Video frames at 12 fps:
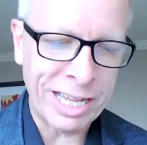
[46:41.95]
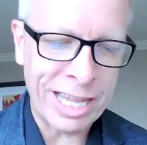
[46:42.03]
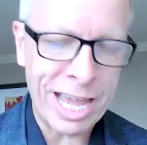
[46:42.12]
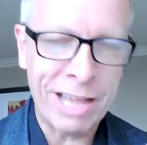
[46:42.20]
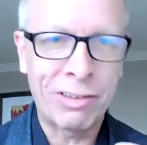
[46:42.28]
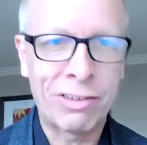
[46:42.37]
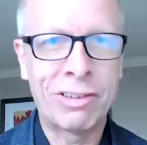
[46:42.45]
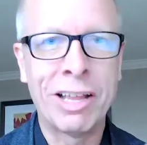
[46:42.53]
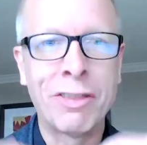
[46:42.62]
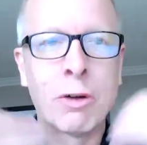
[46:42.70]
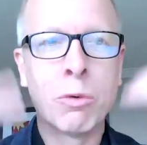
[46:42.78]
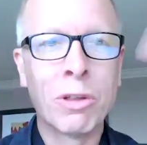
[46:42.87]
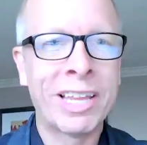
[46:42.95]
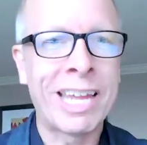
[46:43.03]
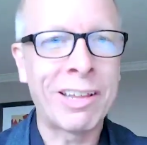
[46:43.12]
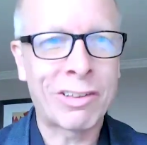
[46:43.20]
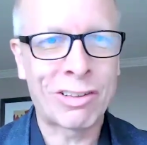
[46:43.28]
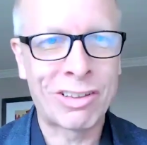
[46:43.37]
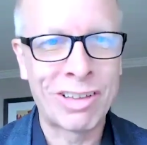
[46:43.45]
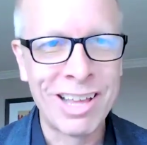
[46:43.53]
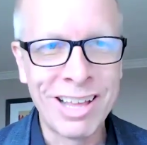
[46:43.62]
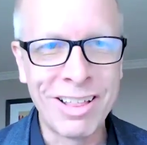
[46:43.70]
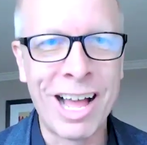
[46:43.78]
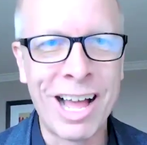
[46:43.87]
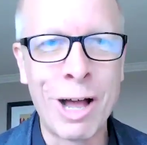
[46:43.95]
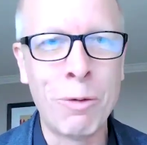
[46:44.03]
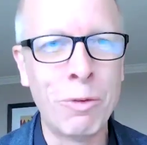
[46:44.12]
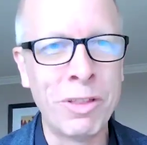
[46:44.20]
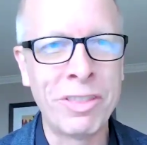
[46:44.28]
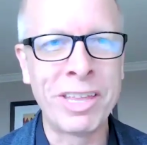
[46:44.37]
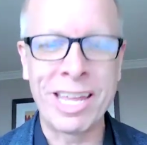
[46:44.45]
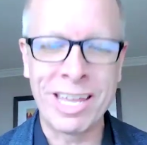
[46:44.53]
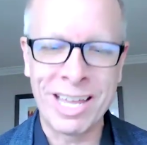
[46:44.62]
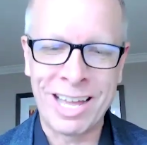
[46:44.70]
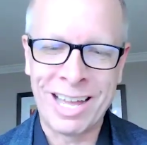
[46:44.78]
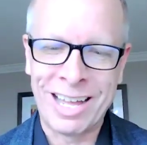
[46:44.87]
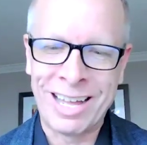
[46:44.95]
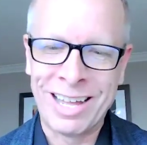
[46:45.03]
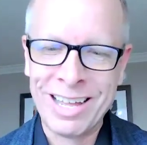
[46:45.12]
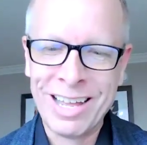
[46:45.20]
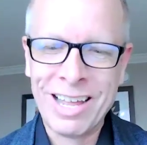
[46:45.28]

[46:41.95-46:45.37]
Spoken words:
get the release, with the